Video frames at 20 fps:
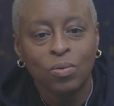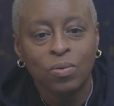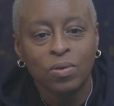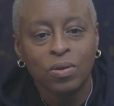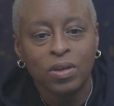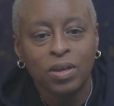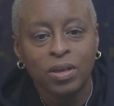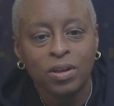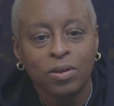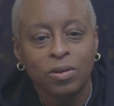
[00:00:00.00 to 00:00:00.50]

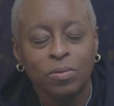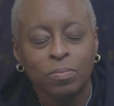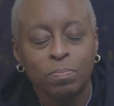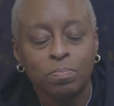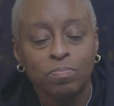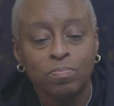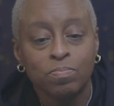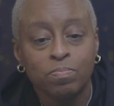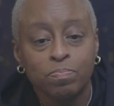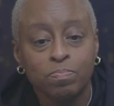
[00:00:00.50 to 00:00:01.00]
in a
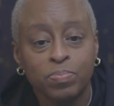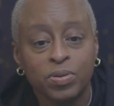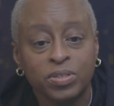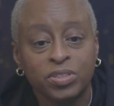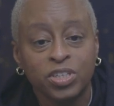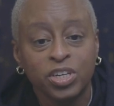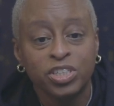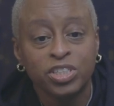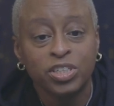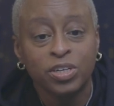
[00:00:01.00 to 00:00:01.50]

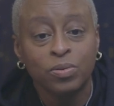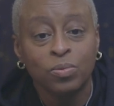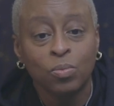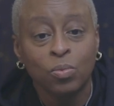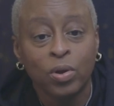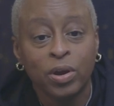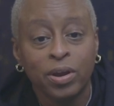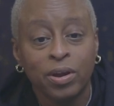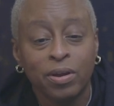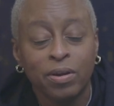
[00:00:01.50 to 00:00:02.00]
position
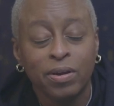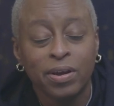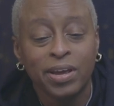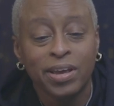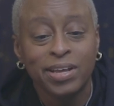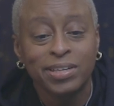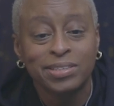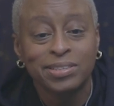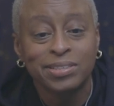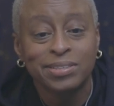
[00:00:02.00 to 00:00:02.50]
where
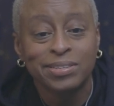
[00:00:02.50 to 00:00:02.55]
it's